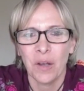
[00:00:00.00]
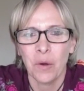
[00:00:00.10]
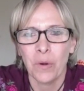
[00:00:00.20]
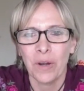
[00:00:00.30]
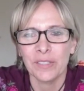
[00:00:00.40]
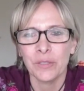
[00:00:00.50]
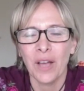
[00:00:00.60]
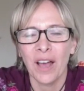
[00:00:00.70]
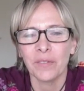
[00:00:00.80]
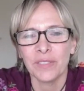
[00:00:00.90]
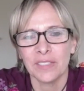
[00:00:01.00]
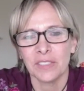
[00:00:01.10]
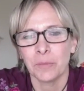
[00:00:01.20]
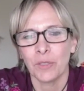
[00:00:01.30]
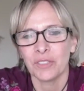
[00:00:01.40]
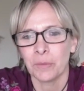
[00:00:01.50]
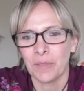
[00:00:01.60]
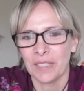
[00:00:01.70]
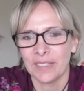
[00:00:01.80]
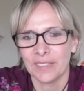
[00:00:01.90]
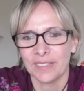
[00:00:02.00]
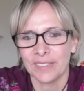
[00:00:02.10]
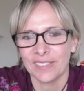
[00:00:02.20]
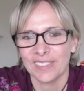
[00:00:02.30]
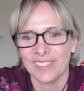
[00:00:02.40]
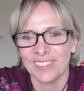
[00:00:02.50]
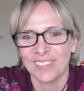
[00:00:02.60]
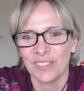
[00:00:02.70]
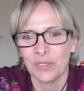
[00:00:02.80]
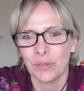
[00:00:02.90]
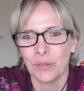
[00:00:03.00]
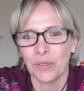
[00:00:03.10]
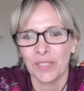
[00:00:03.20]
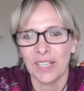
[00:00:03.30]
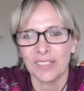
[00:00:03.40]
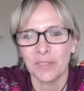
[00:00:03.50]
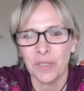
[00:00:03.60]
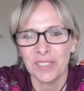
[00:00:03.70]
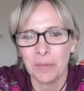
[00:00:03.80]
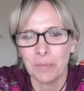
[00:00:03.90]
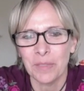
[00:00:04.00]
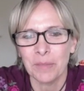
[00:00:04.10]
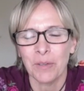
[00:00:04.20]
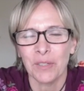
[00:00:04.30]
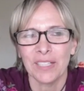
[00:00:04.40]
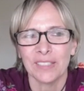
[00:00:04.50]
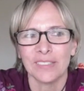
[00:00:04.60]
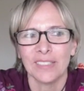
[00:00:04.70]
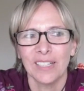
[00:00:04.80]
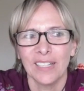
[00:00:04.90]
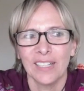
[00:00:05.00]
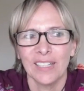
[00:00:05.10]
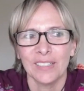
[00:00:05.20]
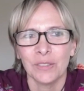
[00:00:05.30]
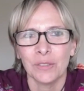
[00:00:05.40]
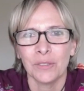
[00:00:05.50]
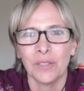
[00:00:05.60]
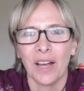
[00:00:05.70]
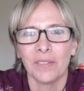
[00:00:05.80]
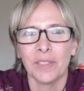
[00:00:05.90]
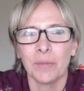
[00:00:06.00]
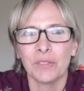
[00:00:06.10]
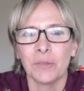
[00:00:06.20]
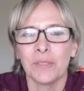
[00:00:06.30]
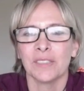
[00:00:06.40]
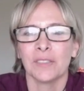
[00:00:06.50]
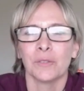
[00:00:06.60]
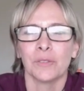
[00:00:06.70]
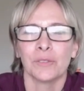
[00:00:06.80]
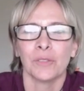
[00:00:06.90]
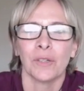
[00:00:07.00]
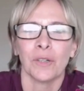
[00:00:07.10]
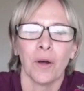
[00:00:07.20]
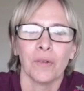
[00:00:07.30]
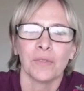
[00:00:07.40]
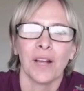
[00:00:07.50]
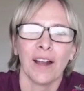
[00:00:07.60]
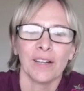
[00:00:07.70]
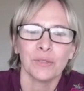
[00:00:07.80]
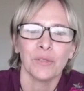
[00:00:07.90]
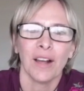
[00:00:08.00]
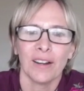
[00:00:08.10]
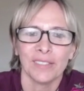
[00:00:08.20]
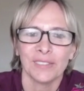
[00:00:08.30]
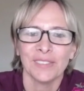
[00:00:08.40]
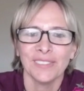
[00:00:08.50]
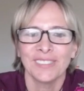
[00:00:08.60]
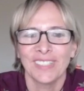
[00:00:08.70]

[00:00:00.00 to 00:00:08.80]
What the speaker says: where you have this possibility to connect with the people and to have the possibility to talk heart to heart, no?